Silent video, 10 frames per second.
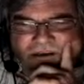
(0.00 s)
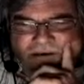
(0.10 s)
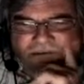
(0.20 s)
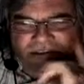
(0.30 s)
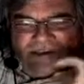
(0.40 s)

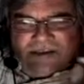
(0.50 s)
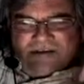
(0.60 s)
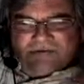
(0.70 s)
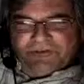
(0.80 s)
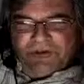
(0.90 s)
I'm saying that
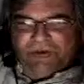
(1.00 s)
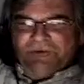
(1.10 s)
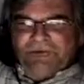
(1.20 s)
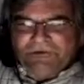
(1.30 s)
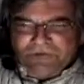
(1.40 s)
in a
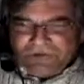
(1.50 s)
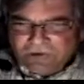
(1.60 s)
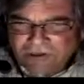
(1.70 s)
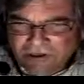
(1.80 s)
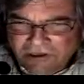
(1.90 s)
beautiful
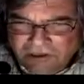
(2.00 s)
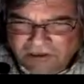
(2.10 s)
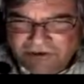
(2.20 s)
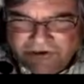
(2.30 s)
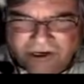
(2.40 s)

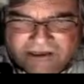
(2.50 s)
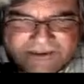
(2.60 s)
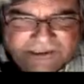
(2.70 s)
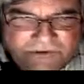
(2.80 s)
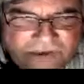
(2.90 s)

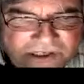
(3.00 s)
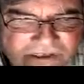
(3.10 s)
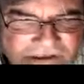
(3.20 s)
curiosity way. And then